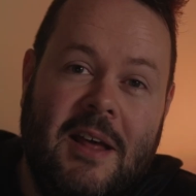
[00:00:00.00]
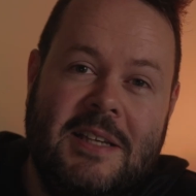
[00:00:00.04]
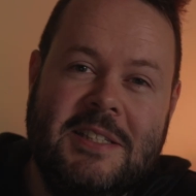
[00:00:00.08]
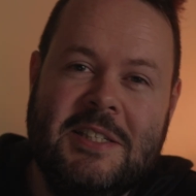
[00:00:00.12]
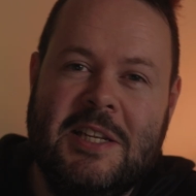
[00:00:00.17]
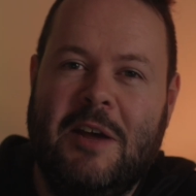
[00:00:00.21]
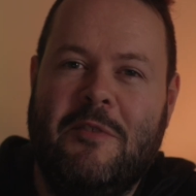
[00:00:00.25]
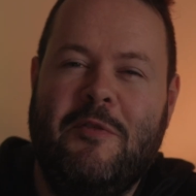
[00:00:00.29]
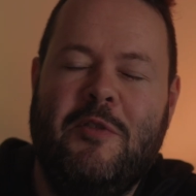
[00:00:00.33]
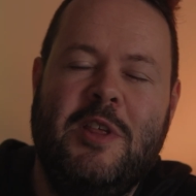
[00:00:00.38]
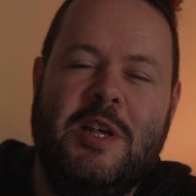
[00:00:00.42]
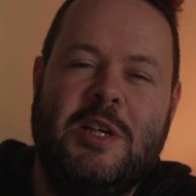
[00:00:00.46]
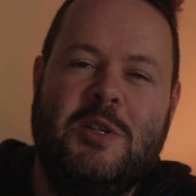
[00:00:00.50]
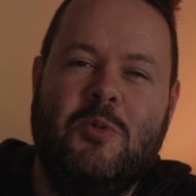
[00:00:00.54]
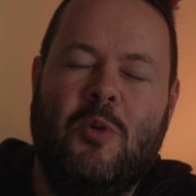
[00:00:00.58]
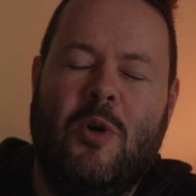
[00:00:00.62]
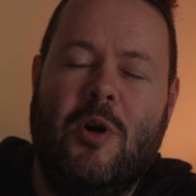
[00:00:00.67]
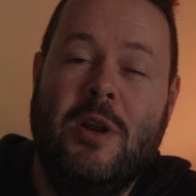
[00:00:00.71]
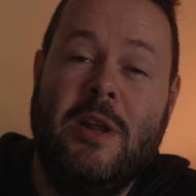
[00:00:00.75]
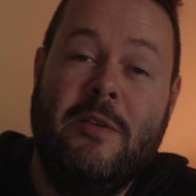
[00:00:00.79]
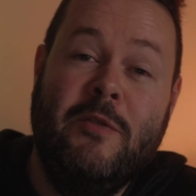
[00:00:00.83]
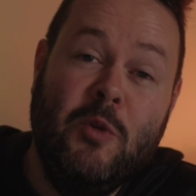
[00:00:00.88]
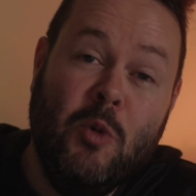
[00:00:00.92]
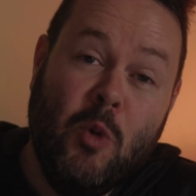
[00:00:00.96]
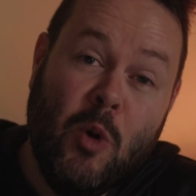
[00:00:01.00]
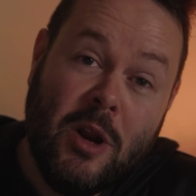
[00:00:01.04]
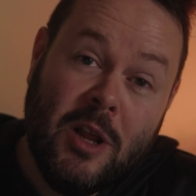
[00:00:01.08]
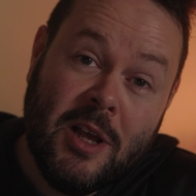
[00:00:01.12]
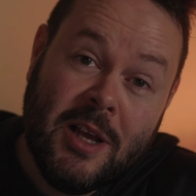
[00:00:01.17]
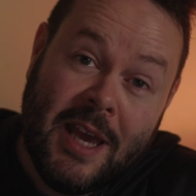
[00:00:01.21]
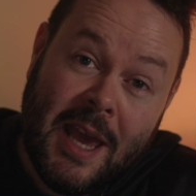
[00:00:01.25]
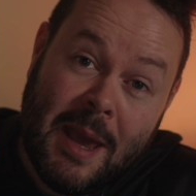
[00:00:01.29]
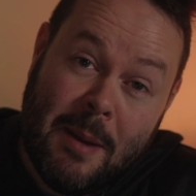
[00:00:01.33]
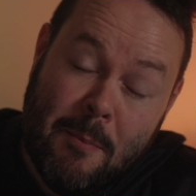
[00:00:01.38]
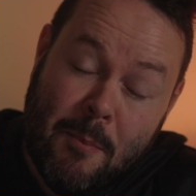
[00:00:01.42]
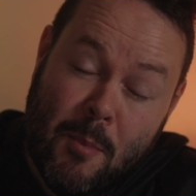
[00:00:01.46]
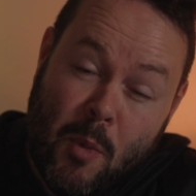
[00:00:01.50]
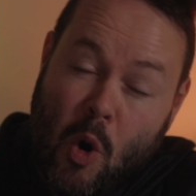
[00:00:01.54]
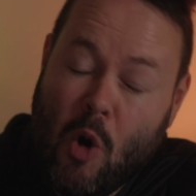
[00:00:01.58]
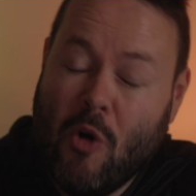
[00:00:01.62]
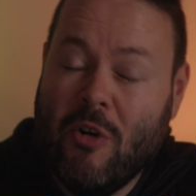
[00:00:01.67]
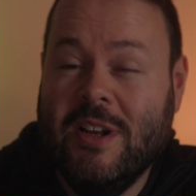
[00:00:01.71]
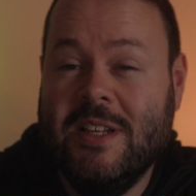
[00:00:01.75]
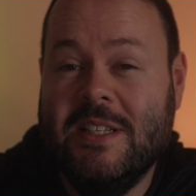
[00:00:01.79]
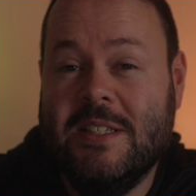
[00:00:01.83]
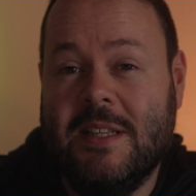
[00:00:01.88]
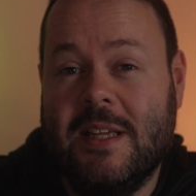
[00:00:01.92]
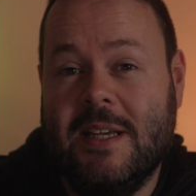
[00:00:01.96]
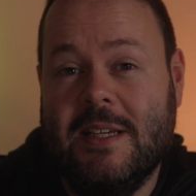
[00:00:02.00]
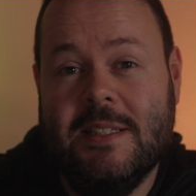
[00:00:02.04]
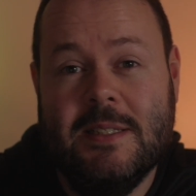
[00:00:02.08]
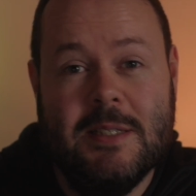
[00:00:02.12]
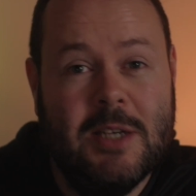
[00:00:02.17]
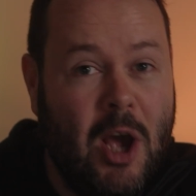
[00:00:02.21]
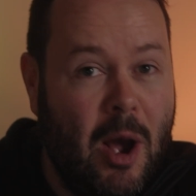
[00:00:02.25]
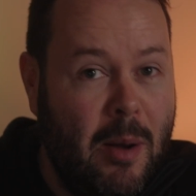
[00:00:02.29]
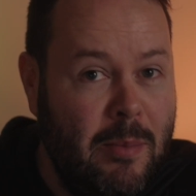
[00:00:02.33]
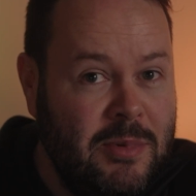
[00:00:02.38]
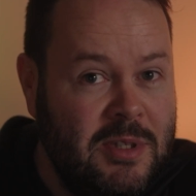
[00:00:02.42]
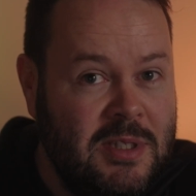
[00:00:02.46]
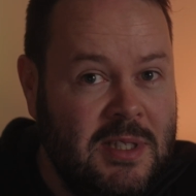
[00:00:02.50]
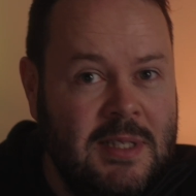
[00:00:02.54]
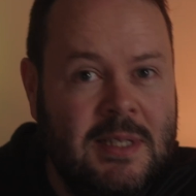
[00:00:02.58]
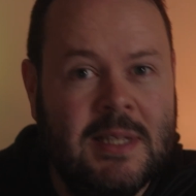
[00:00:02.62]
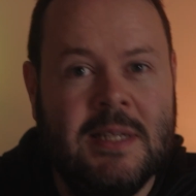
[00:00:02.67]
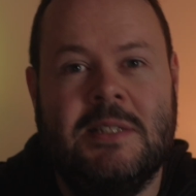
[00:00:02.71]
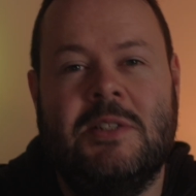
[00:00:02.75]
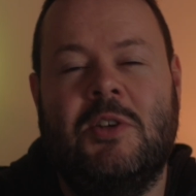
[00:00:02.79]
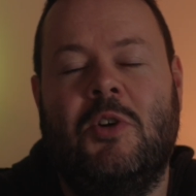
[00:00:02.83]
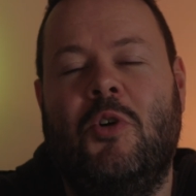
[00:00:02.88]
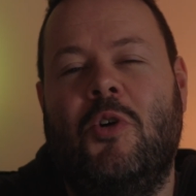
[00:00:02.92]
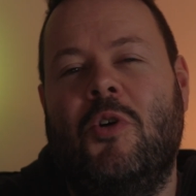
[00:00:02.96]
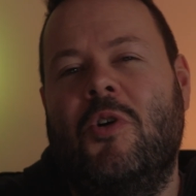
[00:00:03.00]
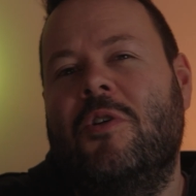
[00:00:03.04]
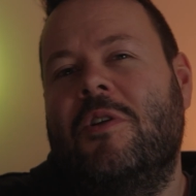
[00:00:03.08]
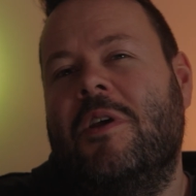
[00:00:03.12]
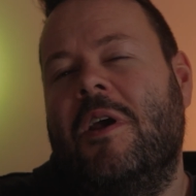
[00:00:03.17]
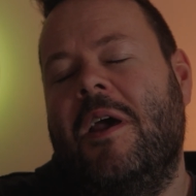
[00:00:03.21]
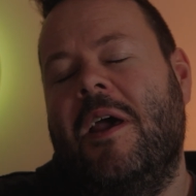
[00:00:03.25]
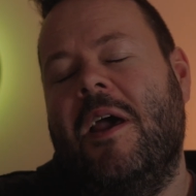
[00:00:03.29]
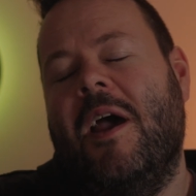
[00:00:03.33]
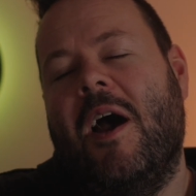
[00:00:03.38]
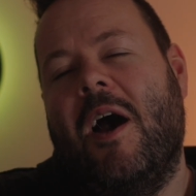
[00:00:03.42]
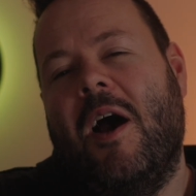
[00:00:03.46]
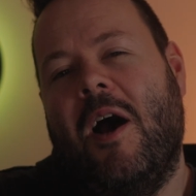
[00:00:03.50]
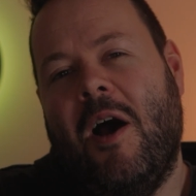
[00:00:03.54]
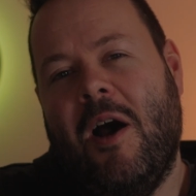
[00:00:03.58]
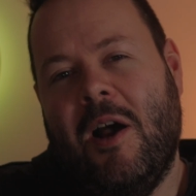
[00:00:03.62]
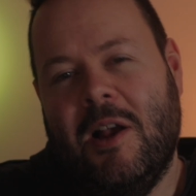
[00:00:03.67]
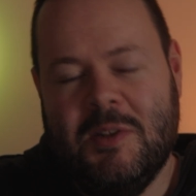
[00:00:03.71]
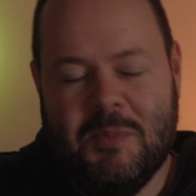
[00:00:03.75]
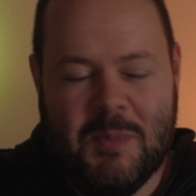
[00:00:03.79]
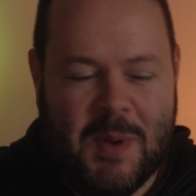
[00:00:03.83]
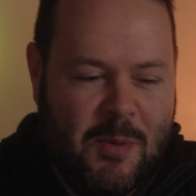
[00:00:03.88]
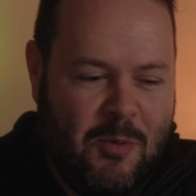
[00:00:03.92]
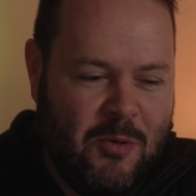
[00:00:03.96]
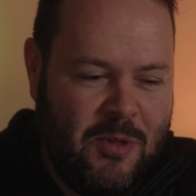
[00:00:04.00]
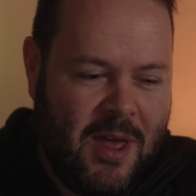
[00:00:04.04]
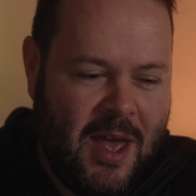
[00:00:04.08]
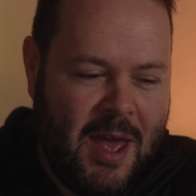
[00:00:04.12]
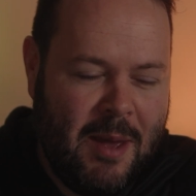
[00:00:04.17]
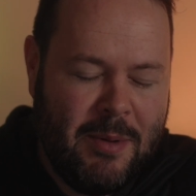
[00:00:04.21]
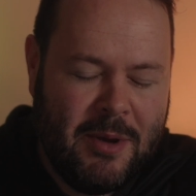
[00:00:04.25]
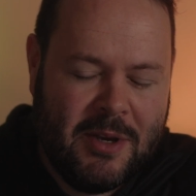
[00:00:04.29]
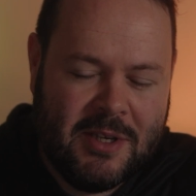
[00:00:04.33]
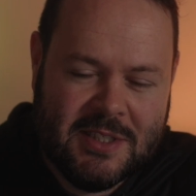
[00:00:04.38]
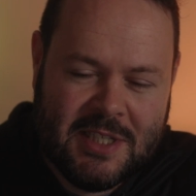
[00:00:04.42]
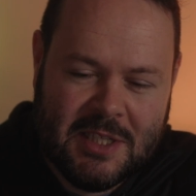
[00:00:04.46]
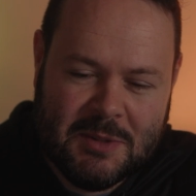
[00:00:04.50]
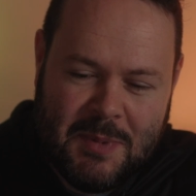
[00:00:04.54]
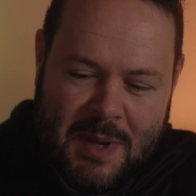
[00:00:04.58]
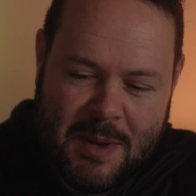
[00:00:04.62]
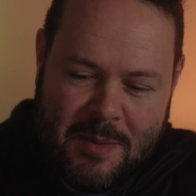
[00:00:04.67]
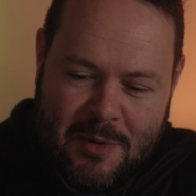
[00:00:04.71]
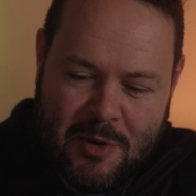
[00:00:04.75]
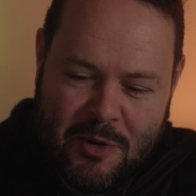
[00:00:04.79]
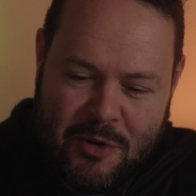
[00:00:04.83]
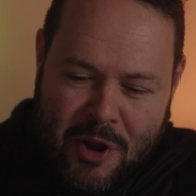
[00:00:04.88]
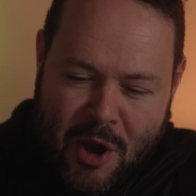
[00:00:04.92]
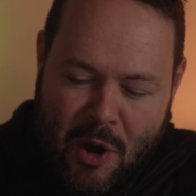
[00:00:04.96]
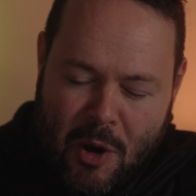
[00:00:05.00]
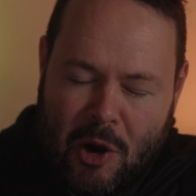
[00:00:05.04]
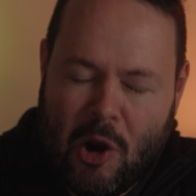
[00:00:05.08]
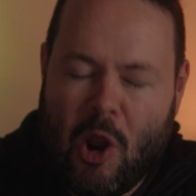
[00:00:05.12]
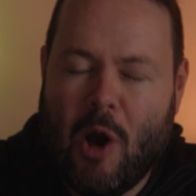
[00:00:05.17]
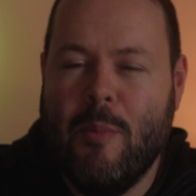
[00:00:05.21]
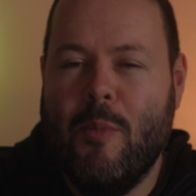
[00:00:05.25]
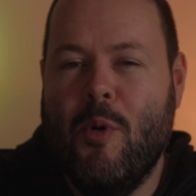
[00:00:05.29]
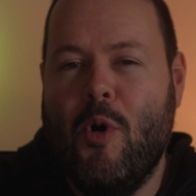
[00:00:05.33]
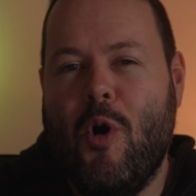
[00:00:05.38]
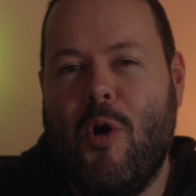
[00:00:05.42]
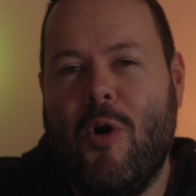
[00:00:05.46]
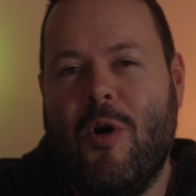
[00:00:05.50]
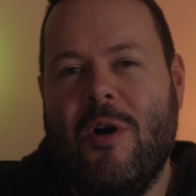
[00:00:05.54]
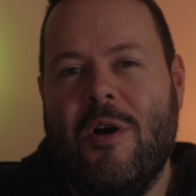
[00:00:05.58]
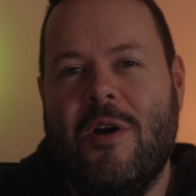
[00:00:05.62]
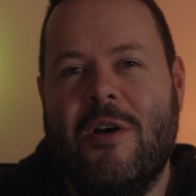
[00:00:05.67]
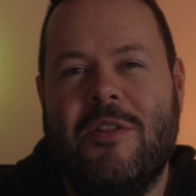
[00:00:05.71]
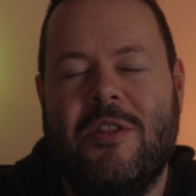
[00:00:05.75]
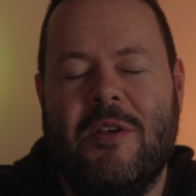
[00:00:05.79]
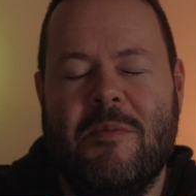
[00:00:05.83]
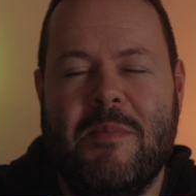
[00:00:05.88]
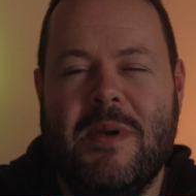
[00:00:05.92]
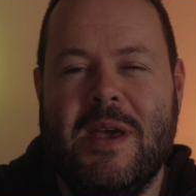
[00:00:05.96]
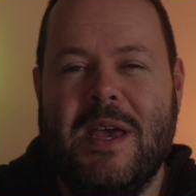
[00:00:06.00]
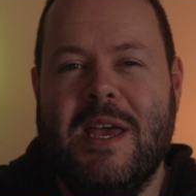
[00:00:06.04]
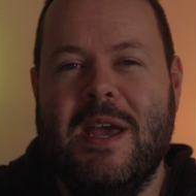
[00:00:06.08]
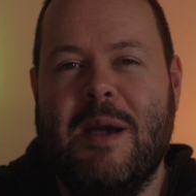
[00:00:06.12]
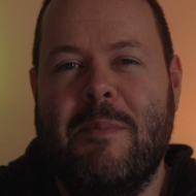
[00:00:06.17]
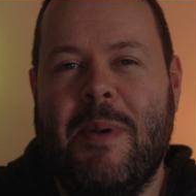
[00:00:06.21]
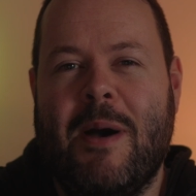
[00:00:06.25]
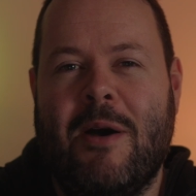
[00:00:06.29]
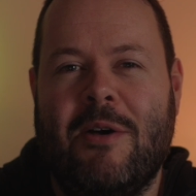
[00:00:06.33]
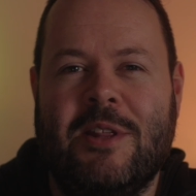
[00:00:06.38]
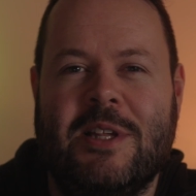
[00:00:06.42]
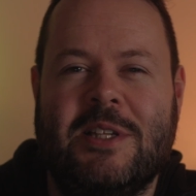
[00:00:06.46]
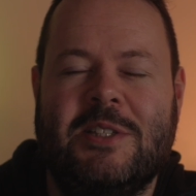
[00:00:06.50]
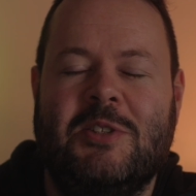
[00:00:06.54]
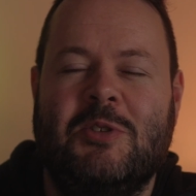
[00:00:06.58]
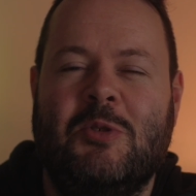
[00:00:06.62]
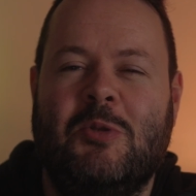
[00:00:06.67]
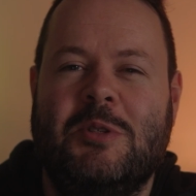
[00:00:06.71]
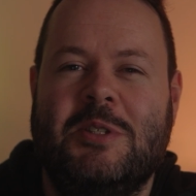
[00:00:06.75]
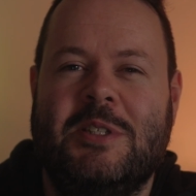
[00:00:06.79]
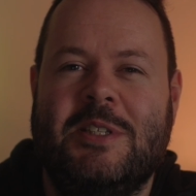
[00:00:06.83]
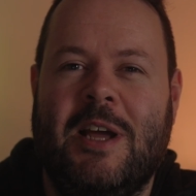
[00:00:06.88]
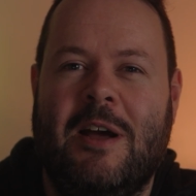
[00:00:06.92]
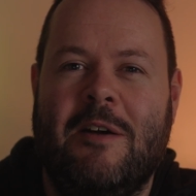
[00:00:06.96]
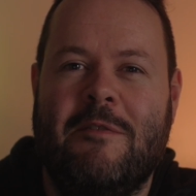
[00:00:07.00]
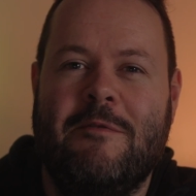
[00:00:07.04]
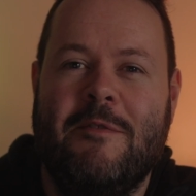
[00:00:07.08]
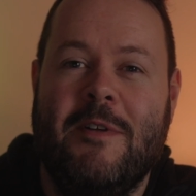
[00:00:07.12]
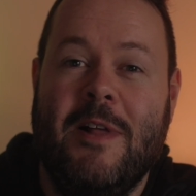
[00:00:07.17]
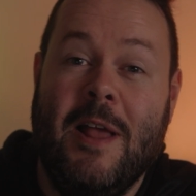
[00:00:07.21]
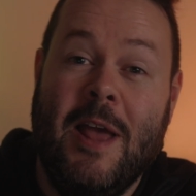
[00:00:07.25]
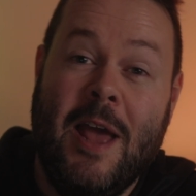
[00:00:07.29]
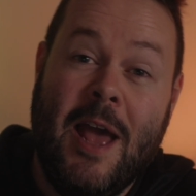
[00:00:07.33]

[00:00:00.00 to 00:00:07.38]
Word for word: enough of this one. If you want to get more into this, come to the Discord, ask people there because there's people who know a lot more than me about this sort of stuff.